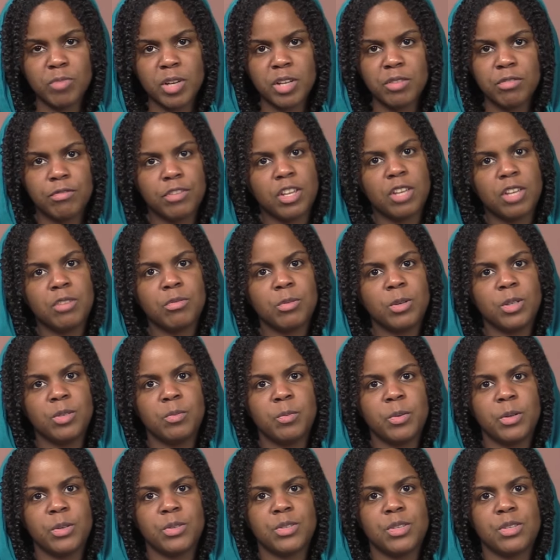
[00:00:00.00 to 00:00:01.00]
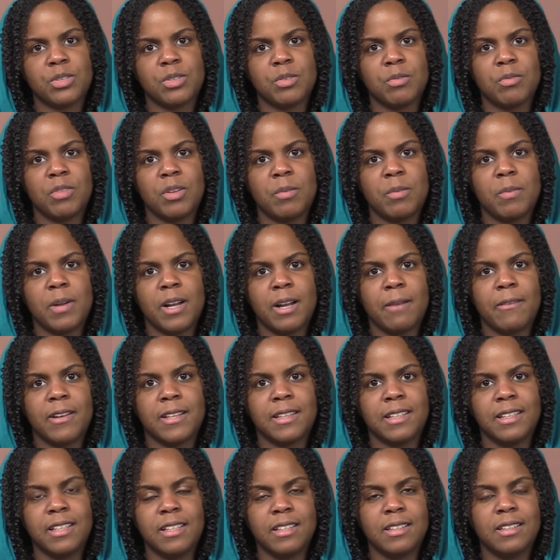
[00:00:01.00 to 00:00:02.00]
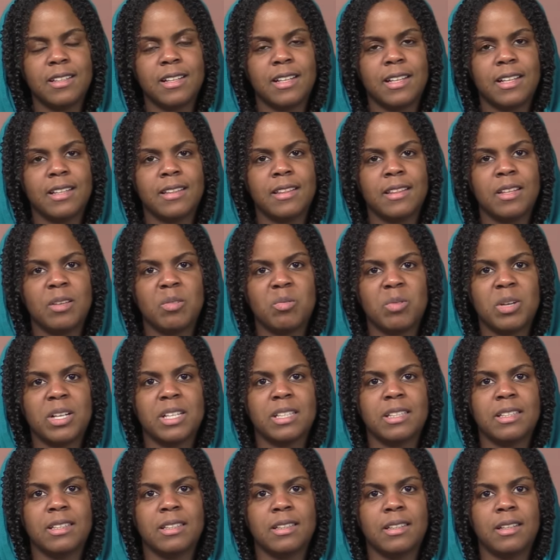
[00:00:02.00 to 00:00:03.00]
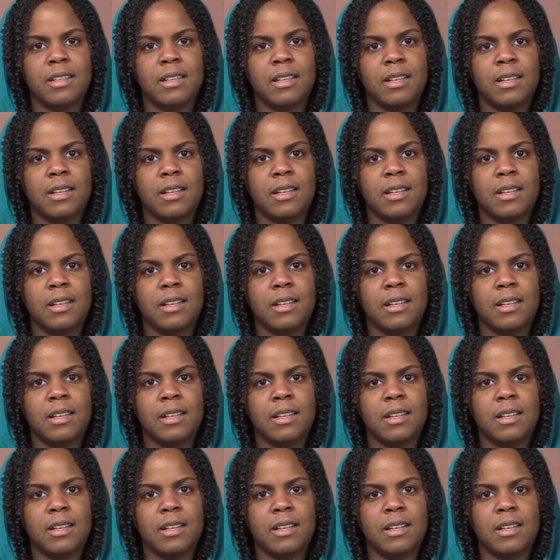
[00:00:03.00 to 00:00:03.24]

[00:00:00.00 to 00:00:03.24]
my favorite verses of the Bhagavad Gita, the one